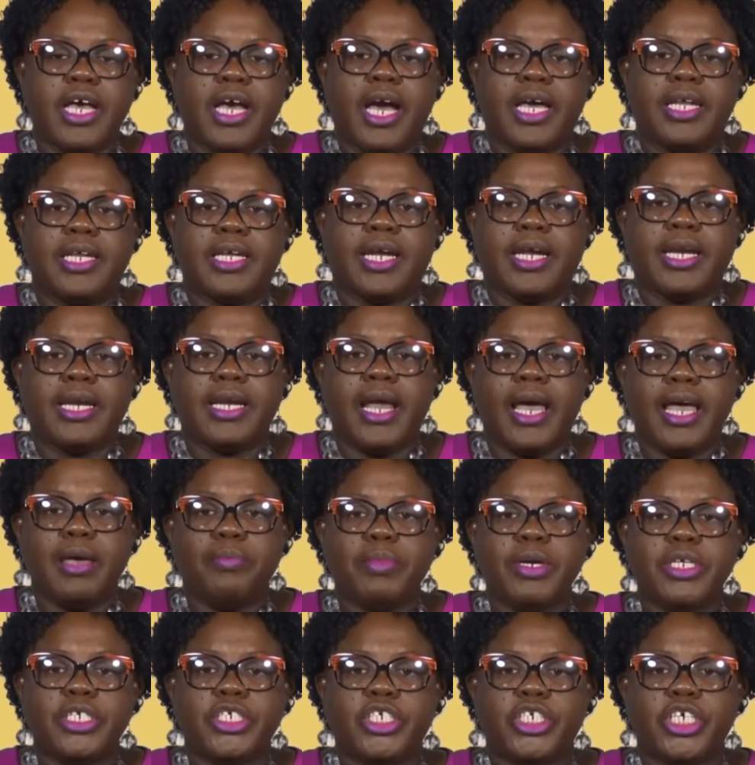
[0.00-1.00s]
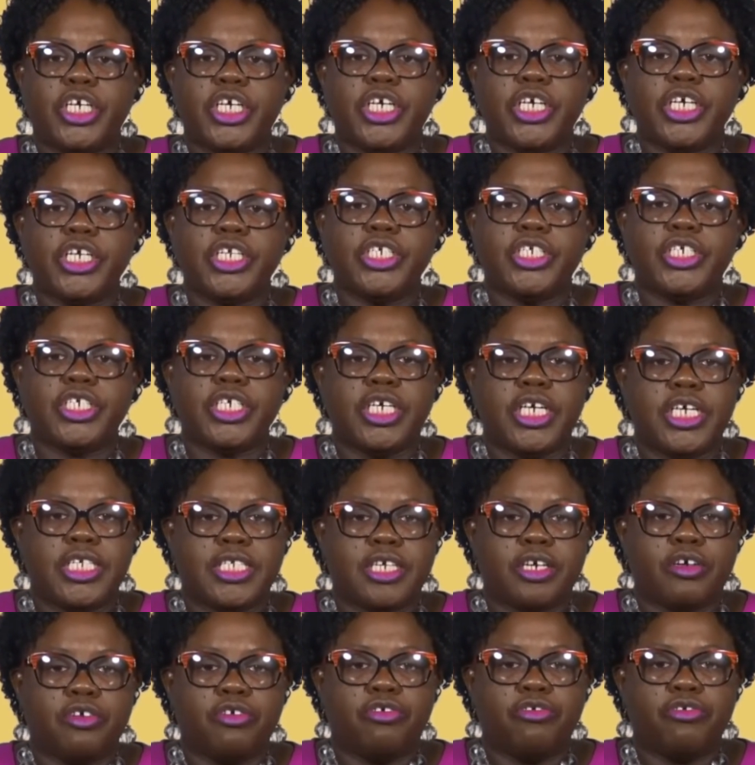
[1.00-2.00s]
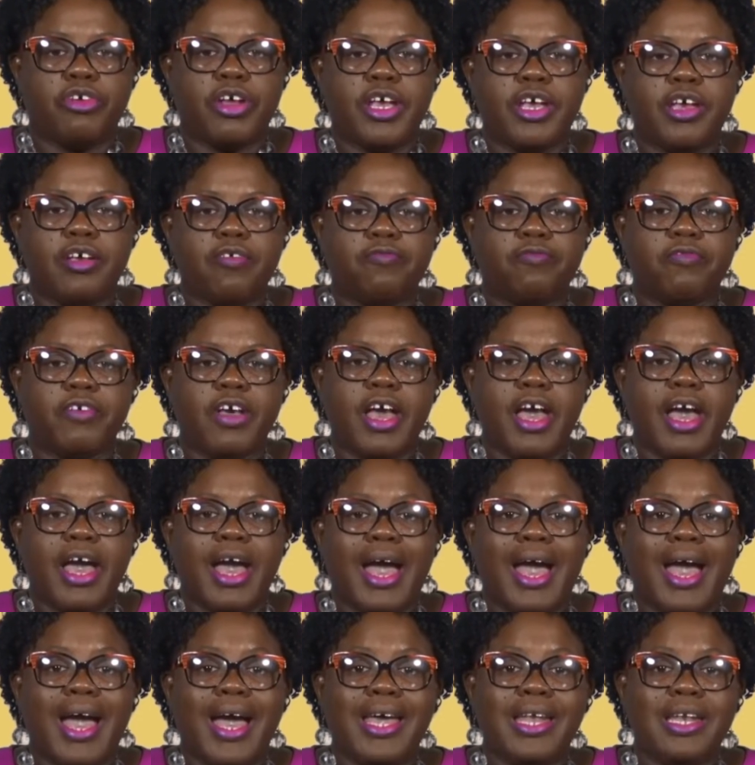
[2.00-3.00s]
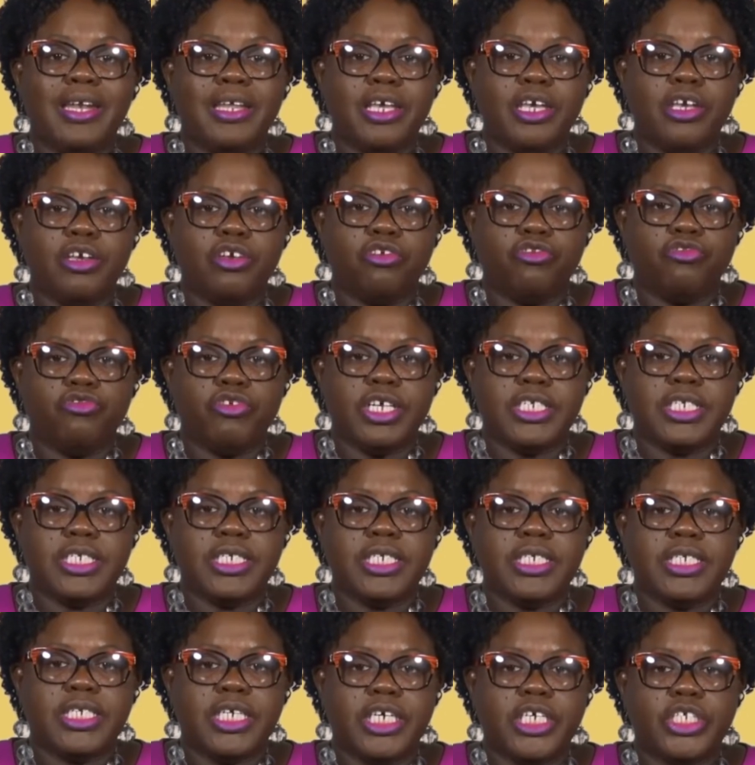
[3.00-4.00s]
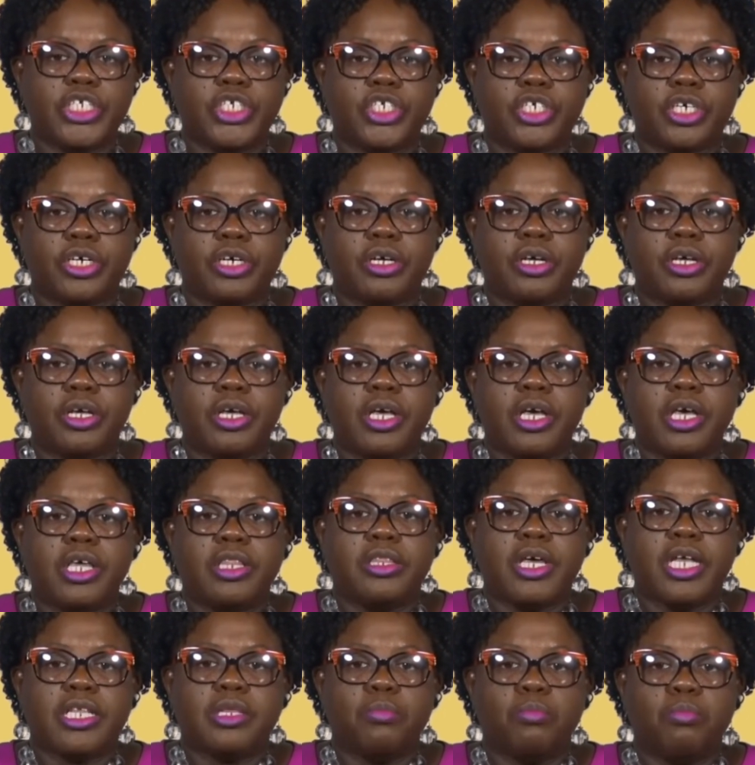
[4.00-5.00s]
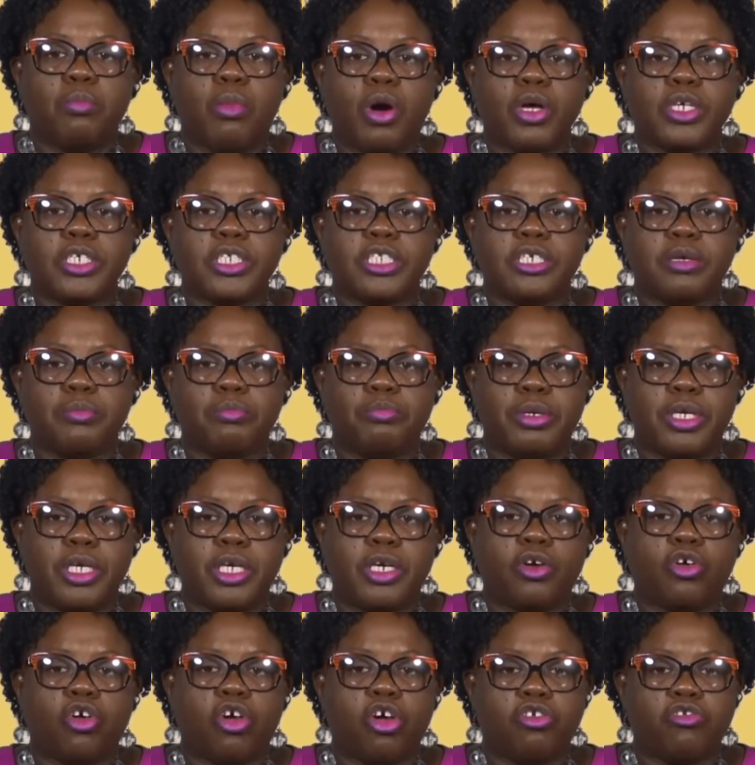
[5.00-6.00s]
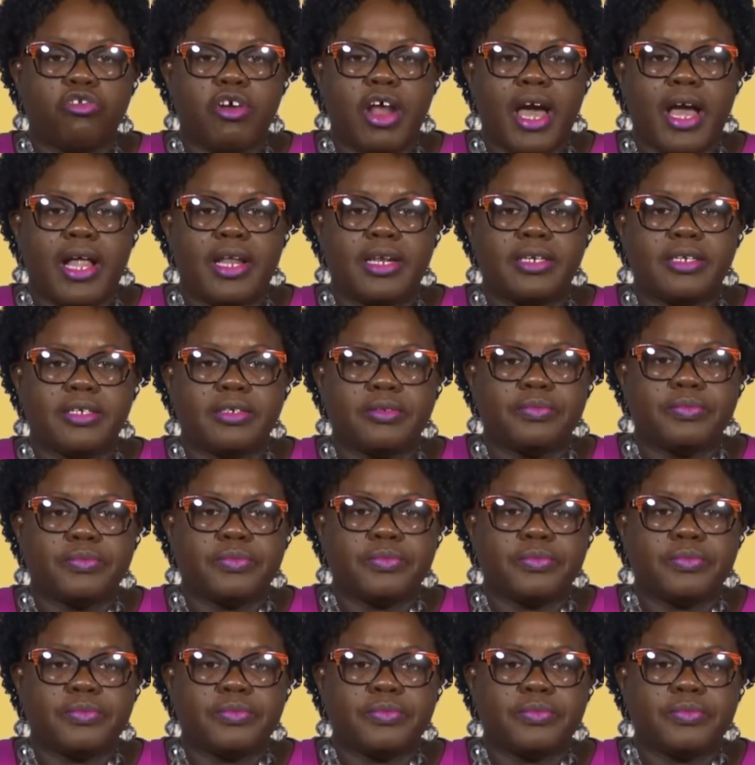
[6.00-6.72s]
and climate change is a grave and increasing danger that must be corralled.